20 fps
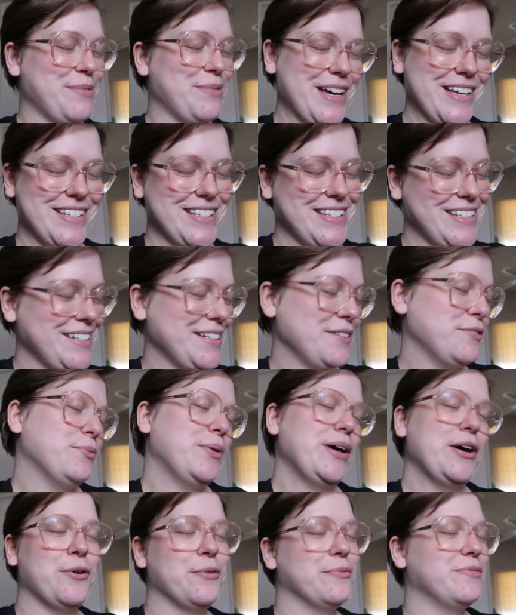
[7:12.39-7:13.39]
best.
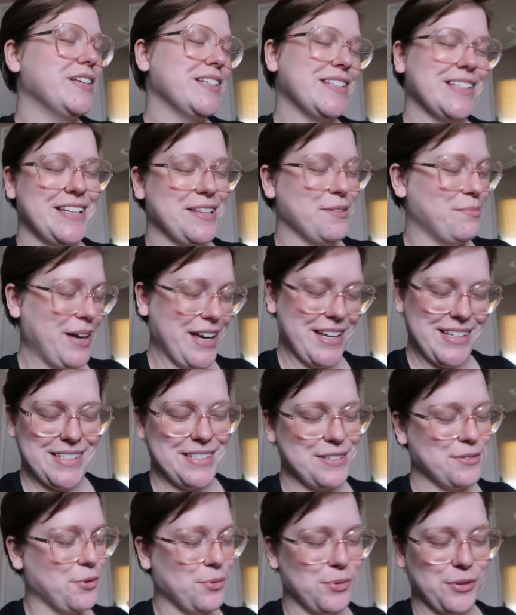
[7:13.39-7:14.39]
We are obviously the
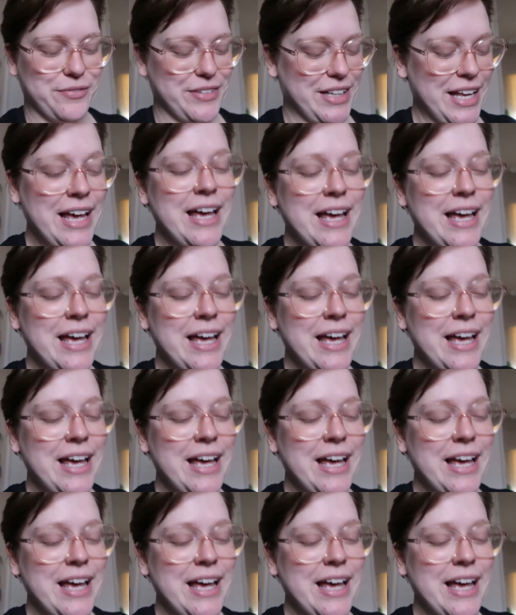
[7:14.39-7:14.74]
best. All of